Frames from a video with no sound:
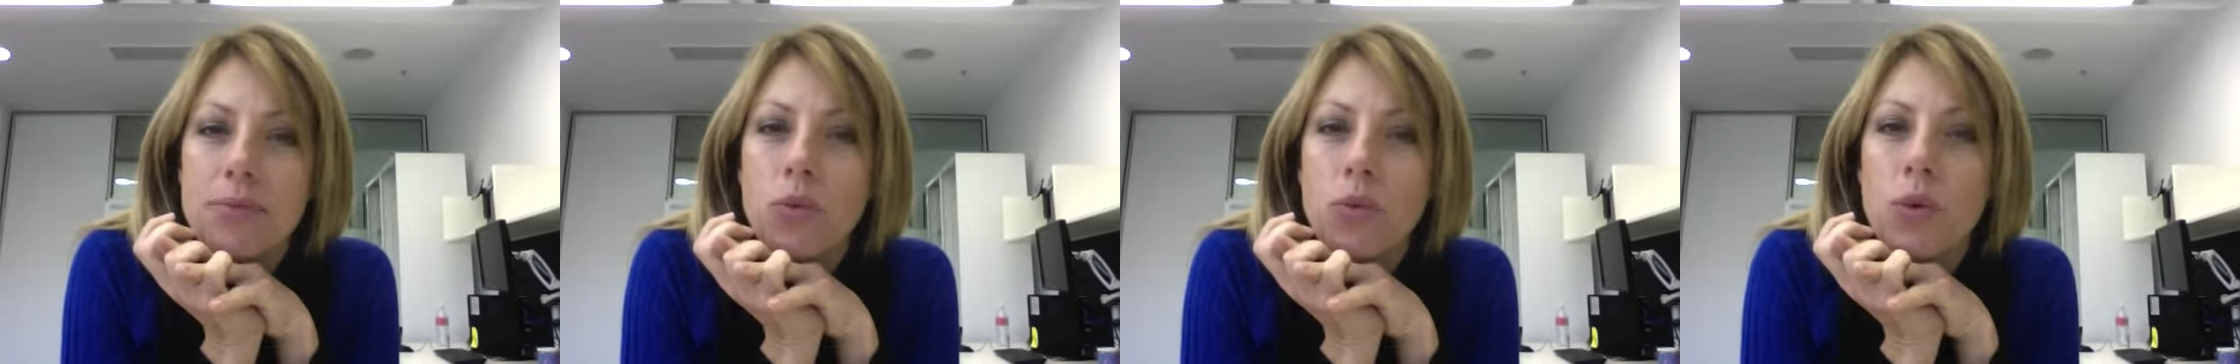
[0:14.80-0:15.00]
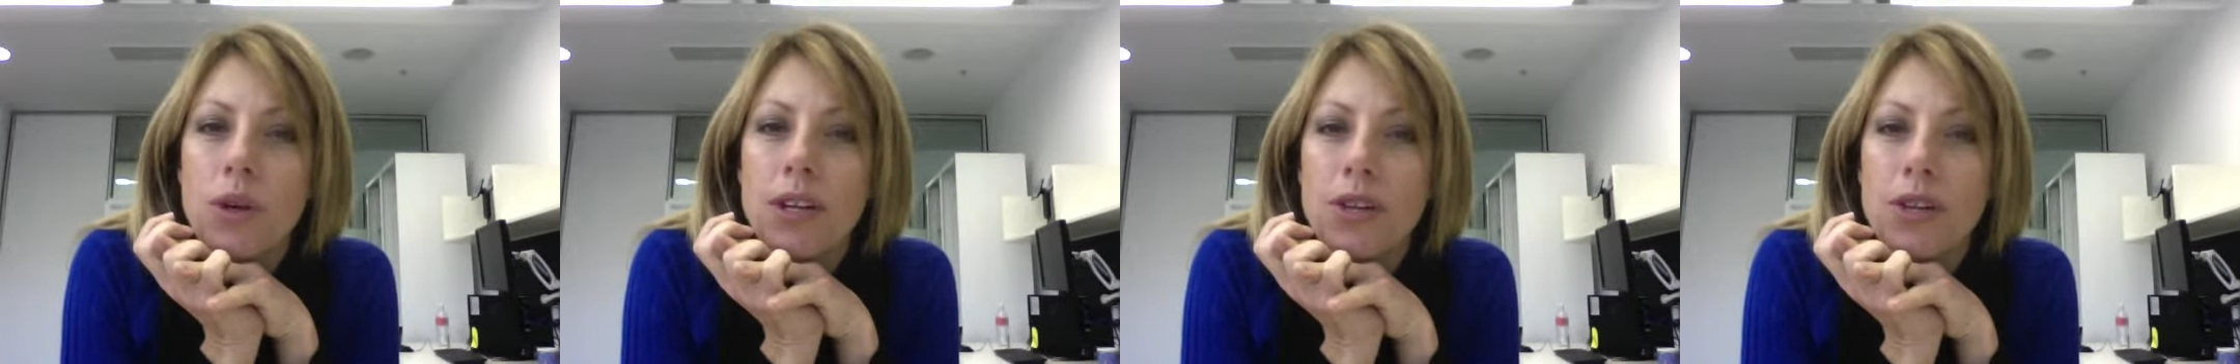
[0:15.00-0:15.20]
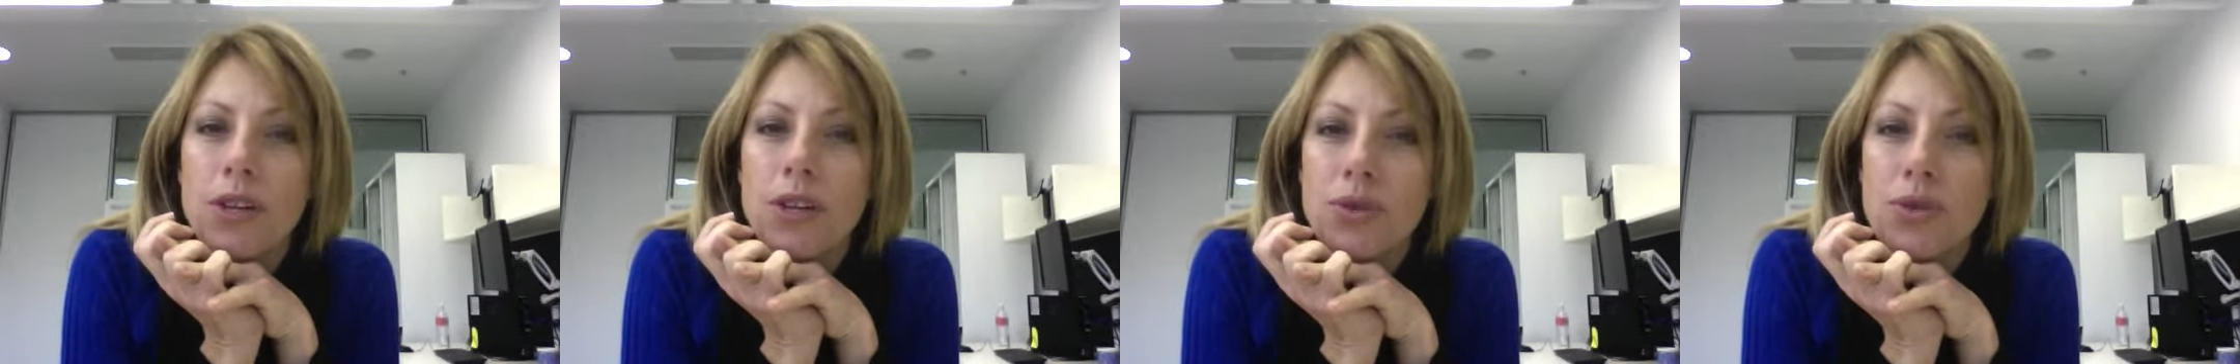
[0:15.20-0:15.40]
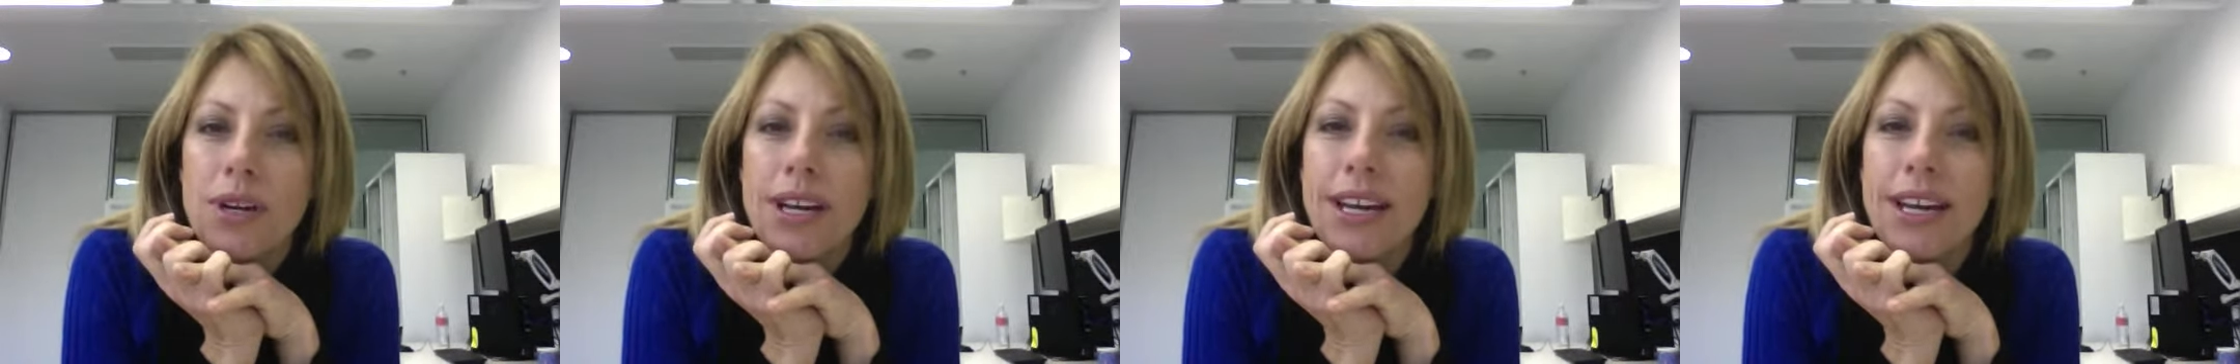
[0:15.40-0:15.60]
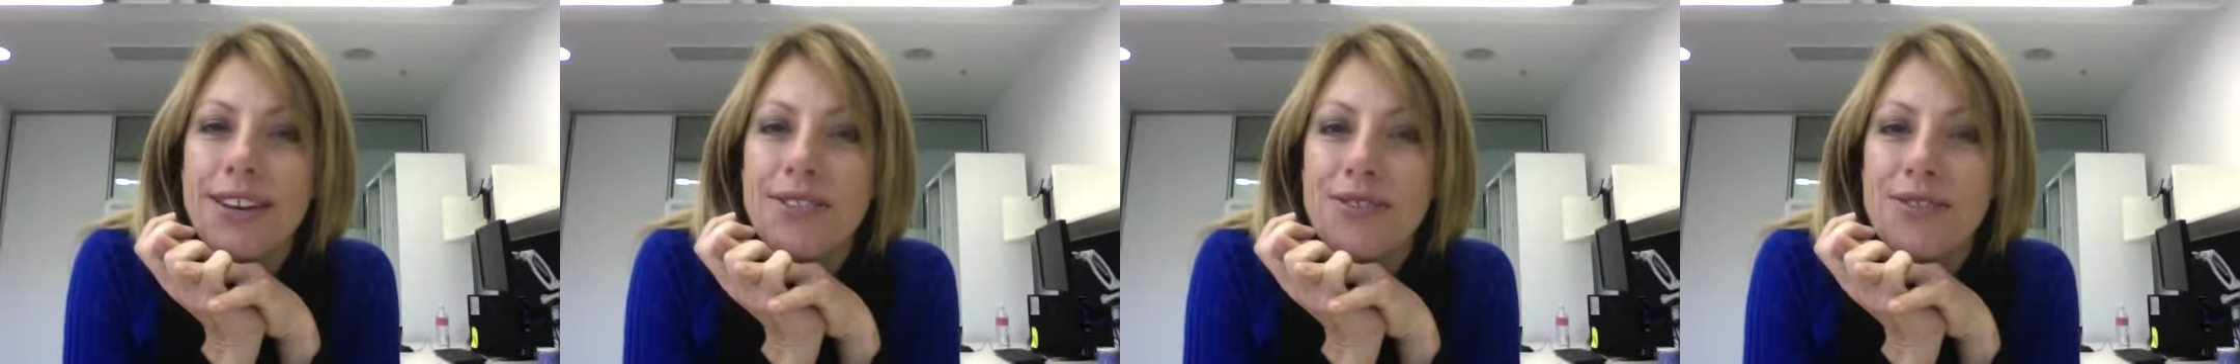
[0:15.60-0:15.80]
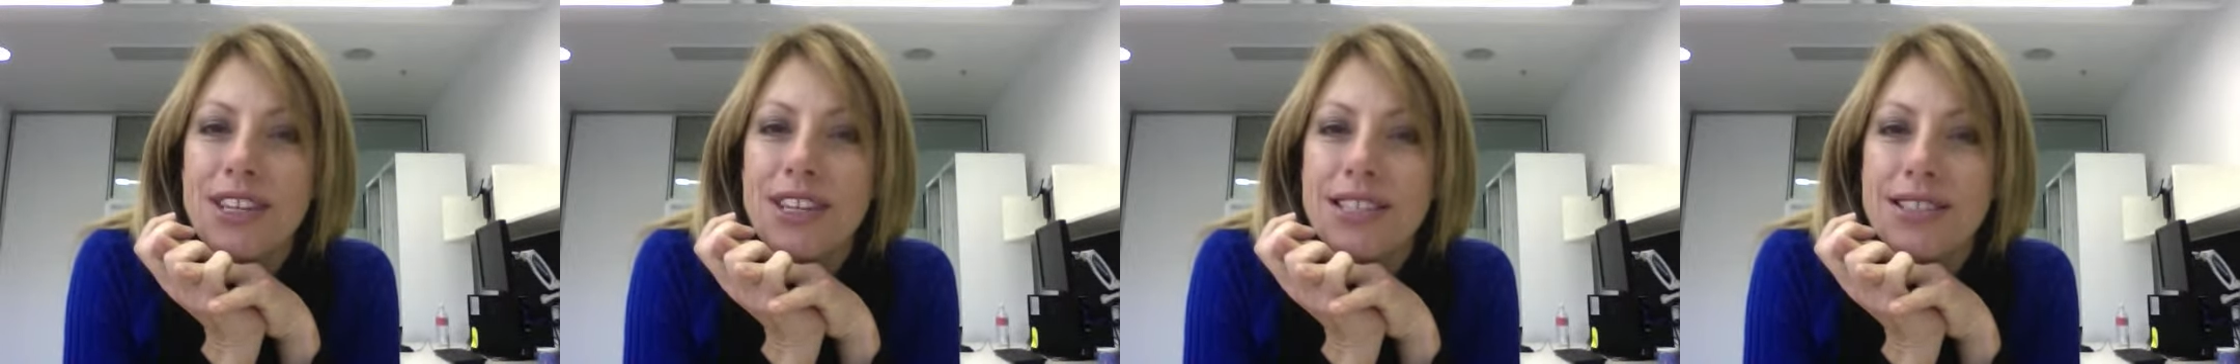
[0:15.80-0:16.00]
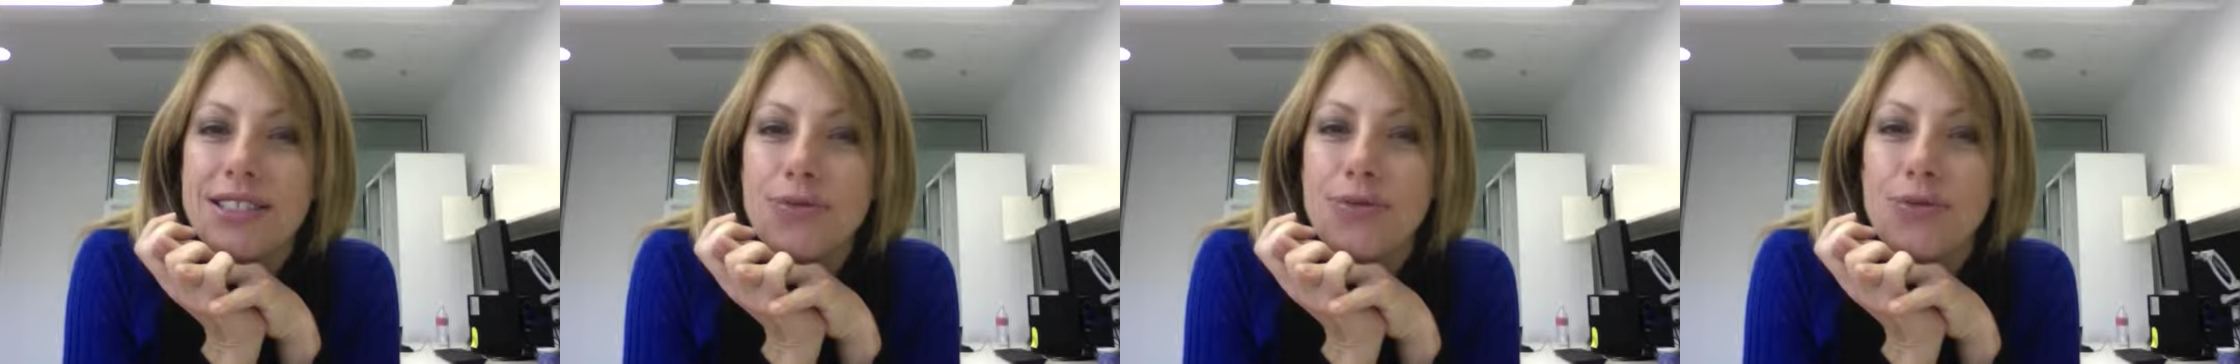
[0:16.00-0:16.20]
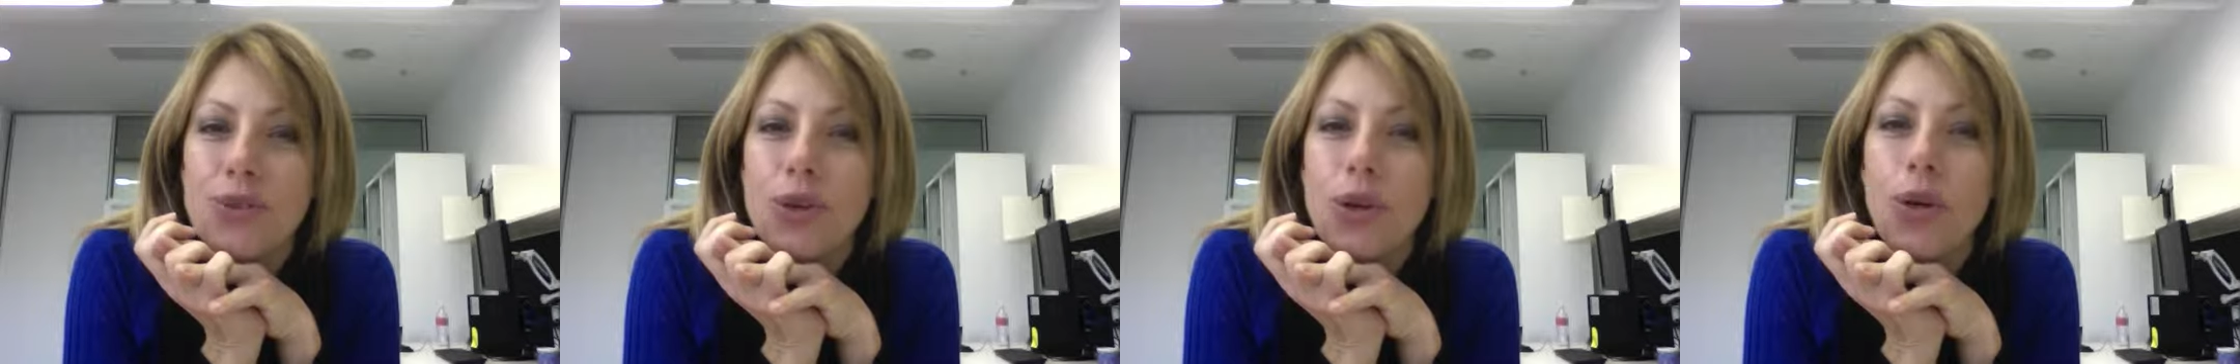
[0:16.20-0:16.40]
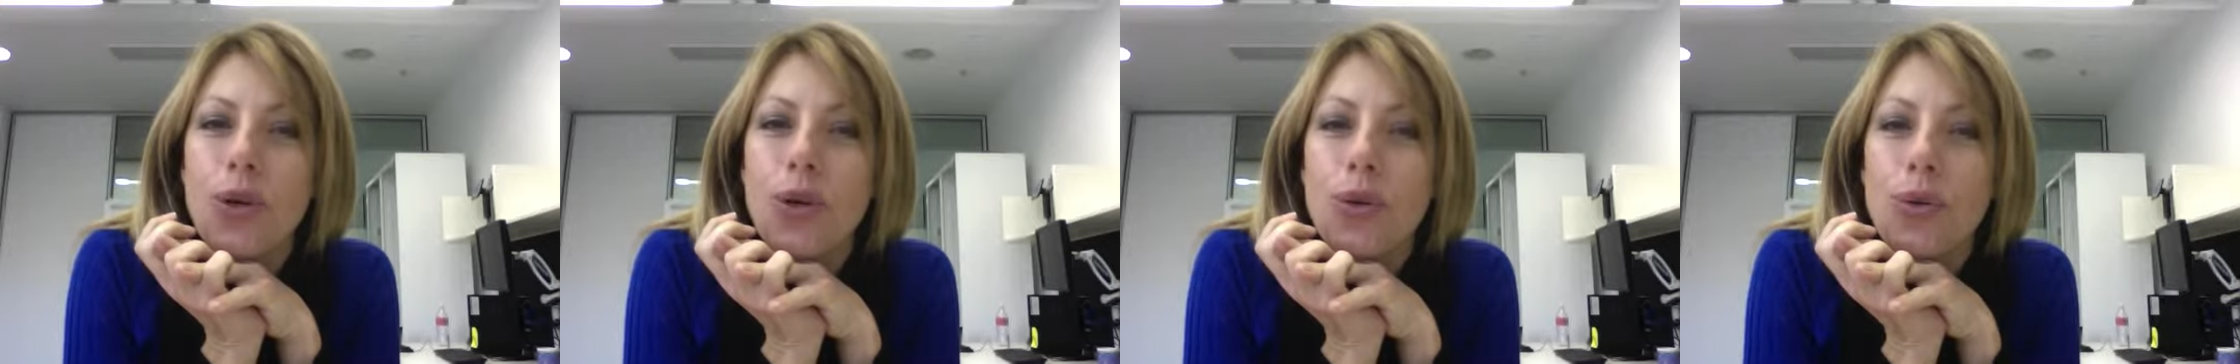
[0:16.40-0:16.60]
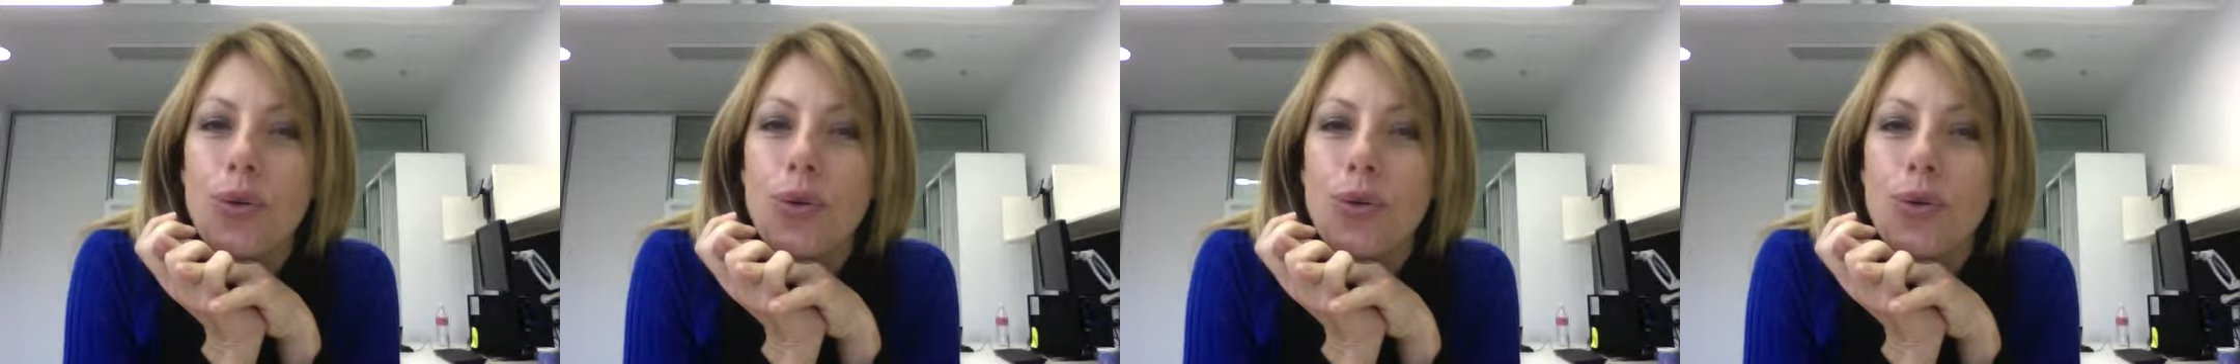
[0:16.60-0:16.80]
We do have this
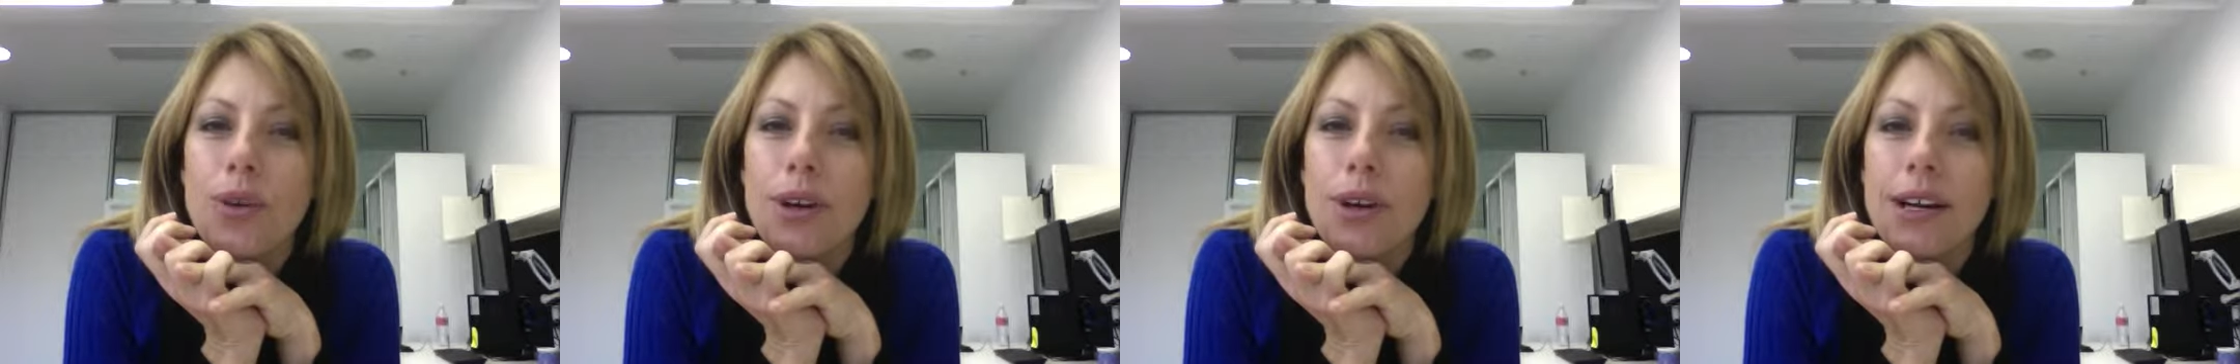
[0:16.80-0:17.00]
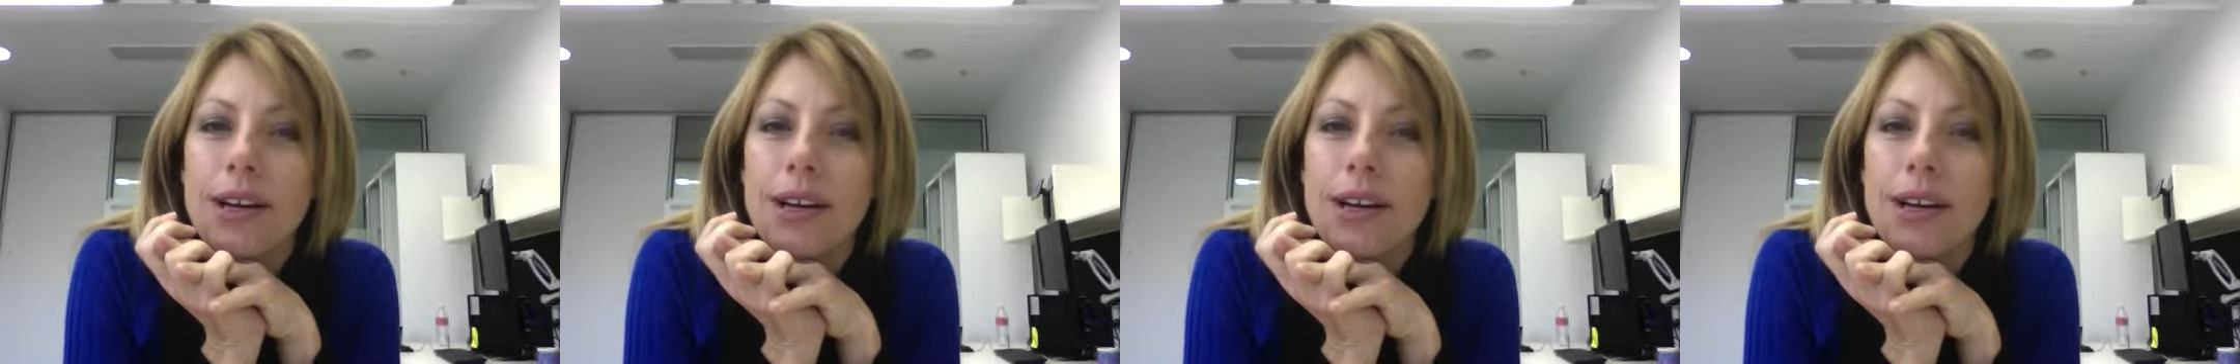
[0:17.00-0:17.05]
view,